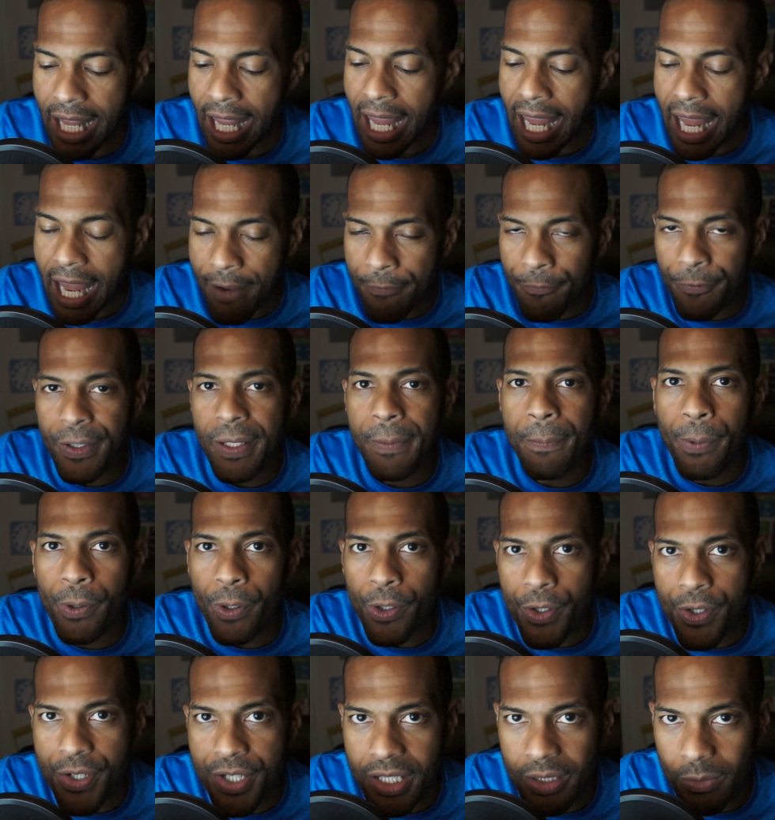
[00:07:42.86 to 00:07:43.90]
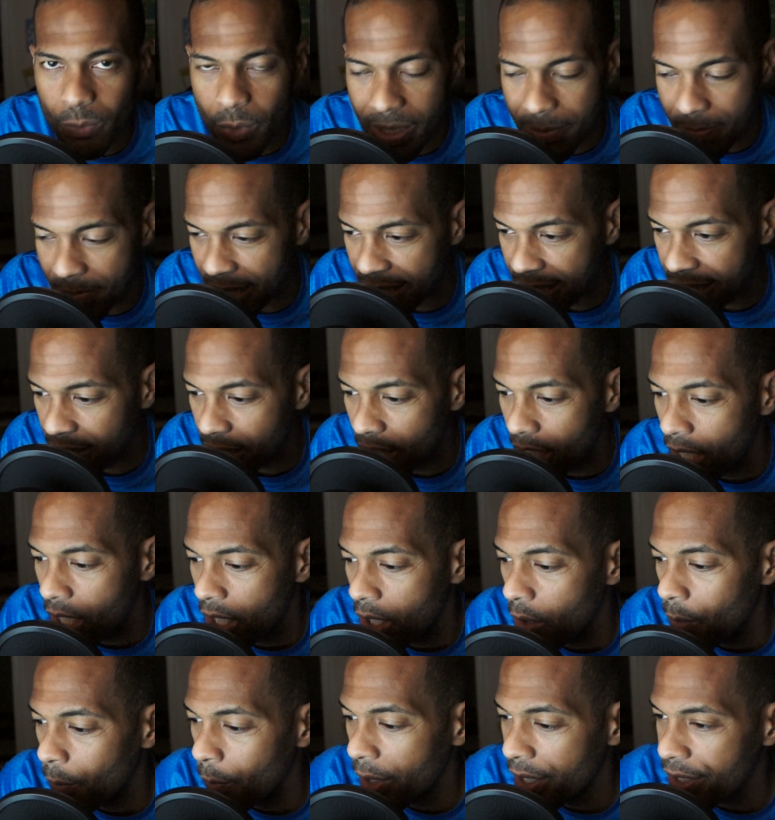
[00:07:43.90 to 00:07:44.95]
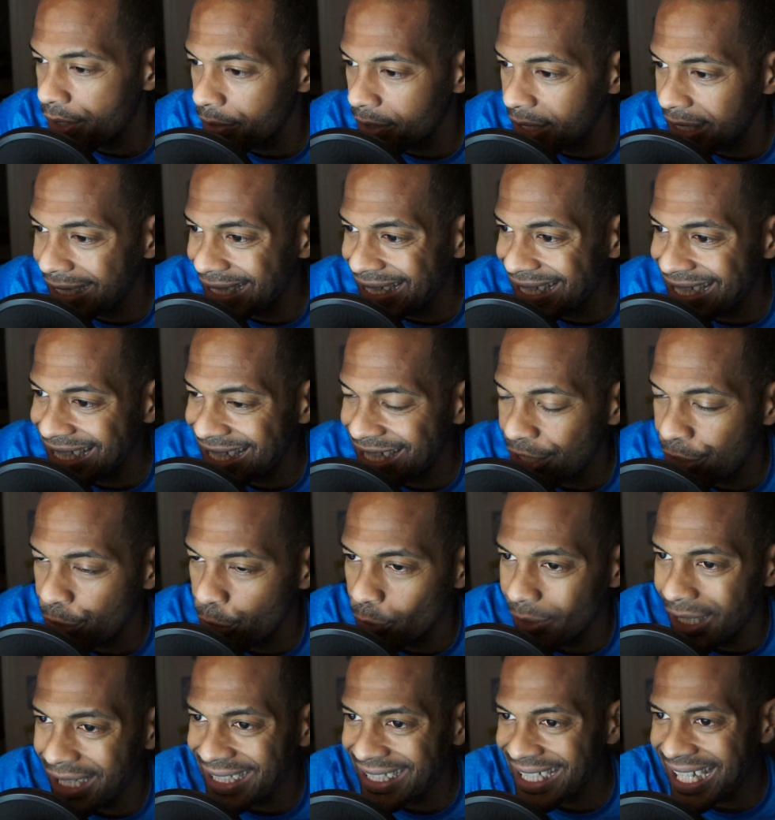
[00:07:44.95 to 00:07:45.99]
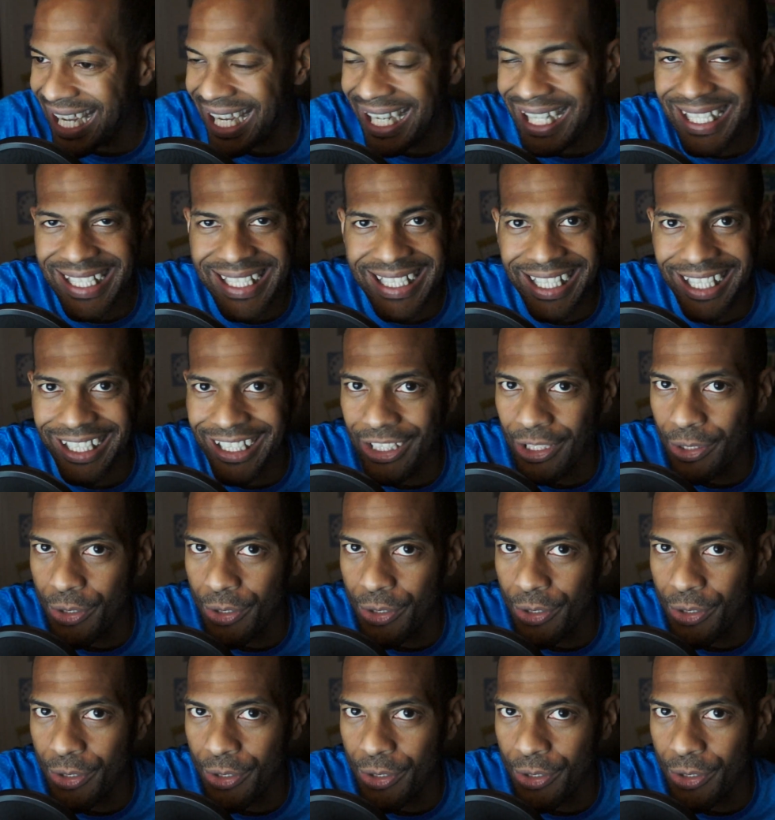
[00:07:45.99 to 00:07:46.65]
Every person we meet, whether it is direct contact,